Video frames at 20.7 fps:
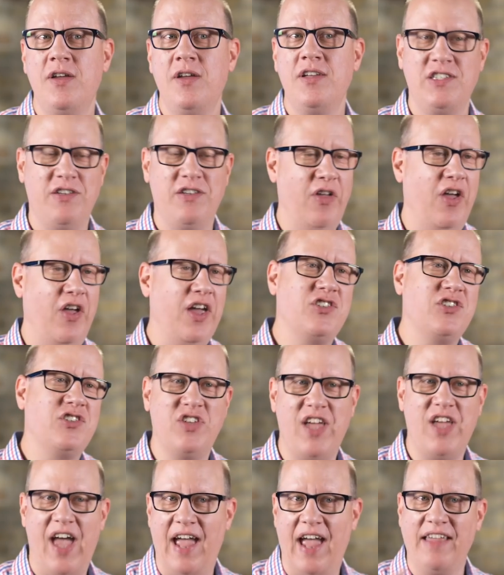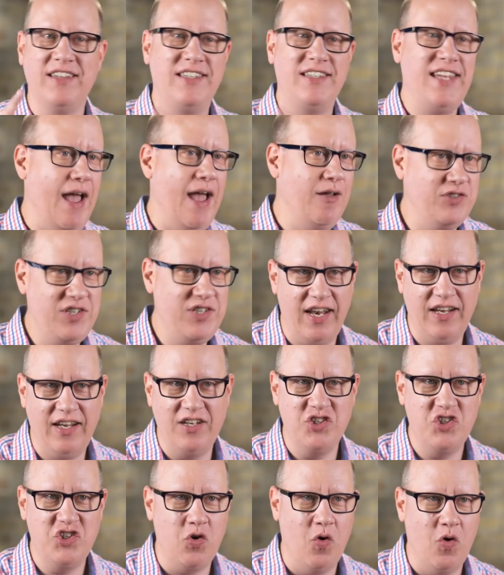civilians are dying, the town's getting
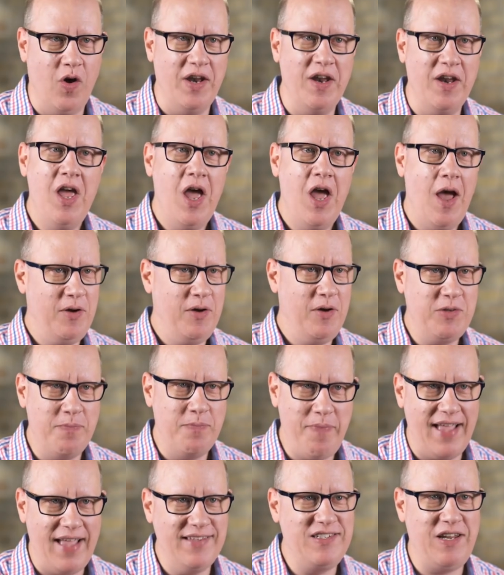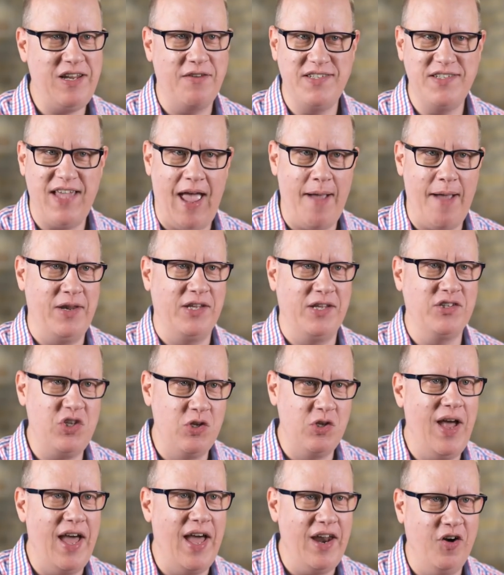destroyed, a bunch of bad stuff is happening, so you
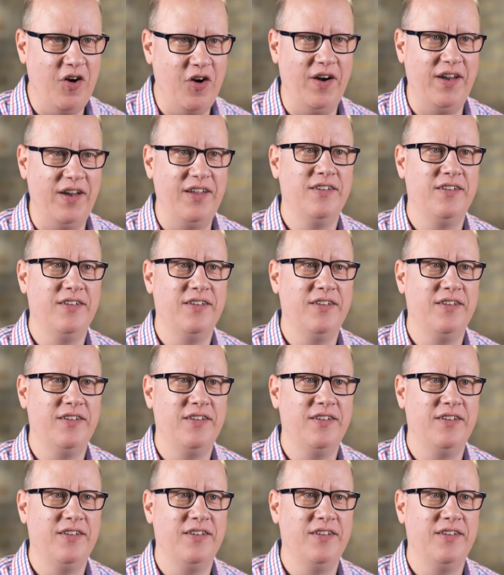gotta hurry.